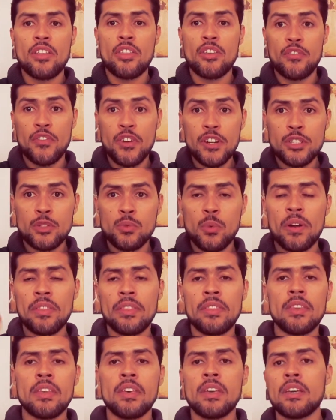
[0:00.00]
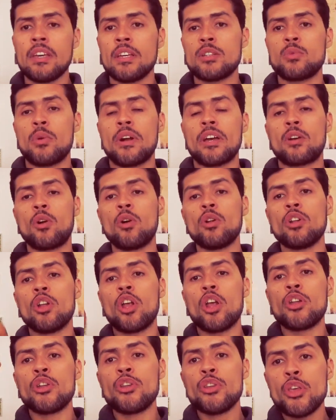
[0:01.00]
The first one is what I call
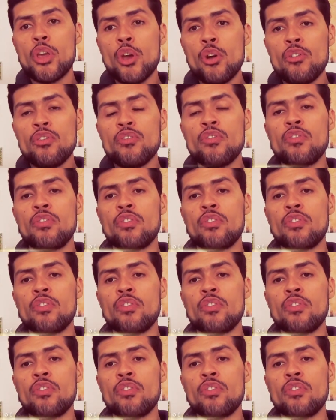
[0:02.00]
new